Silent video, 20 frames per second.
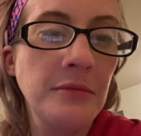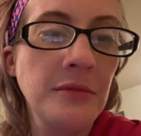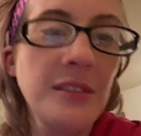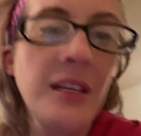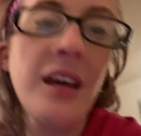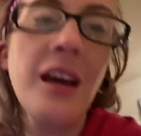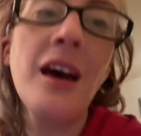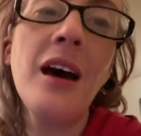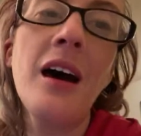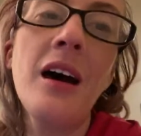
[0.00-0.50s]

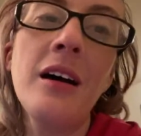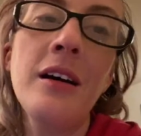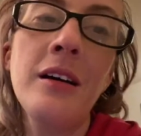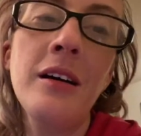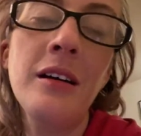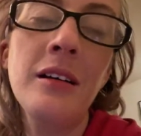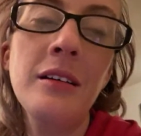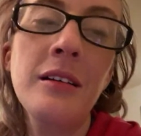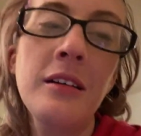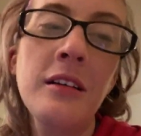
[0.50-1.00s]
Yeah,
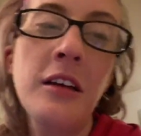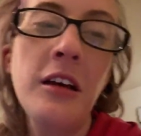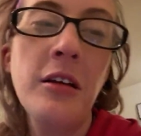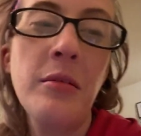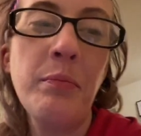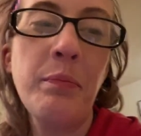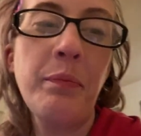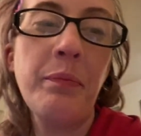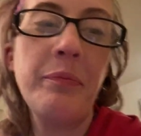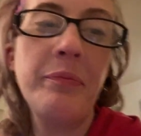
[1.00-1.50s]

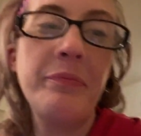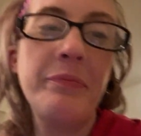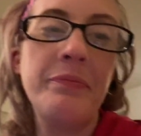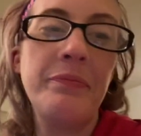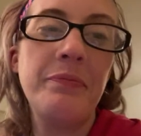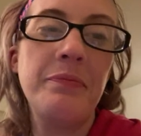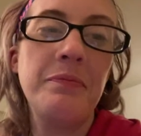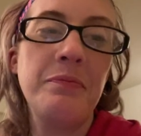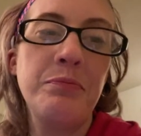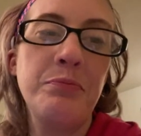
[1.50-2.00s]

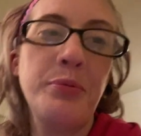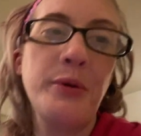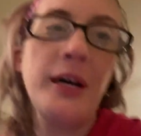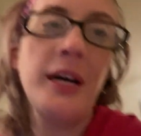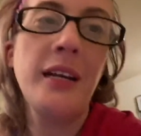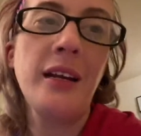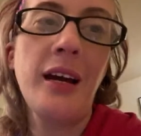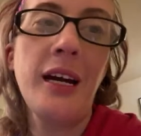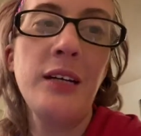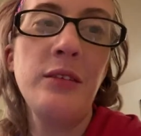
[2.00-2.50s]

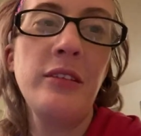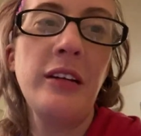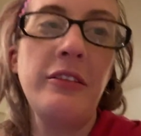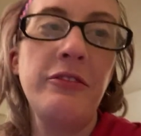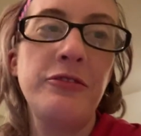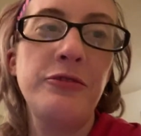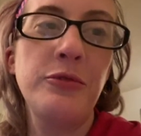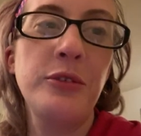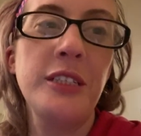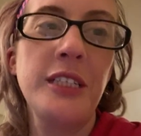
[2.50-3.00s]
but I
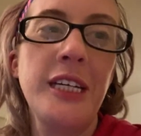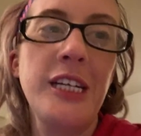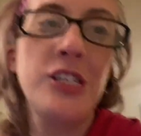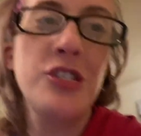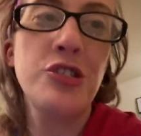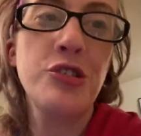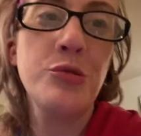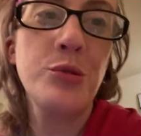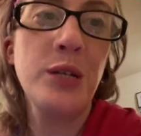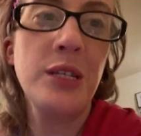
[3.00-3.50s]
have really
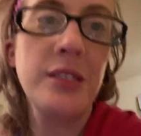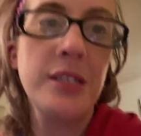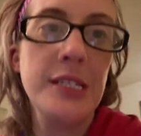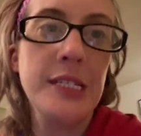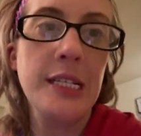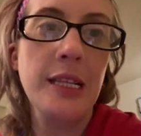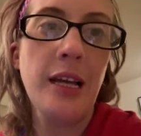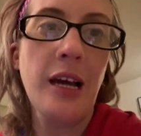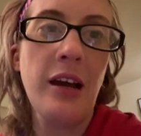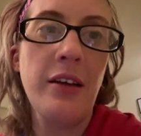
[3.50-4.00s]
enjoyed this
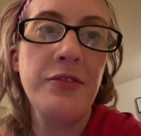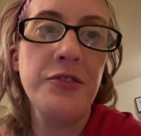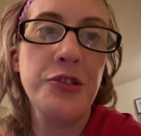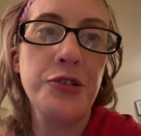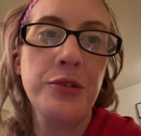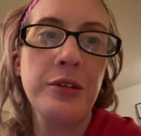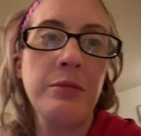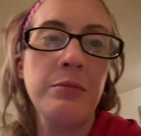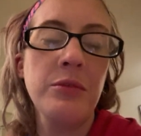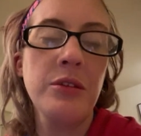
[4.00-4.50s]
live
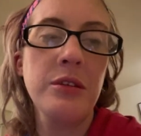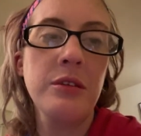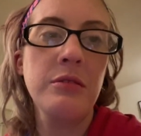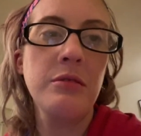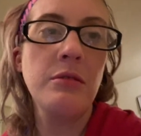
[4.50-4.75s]
stream with you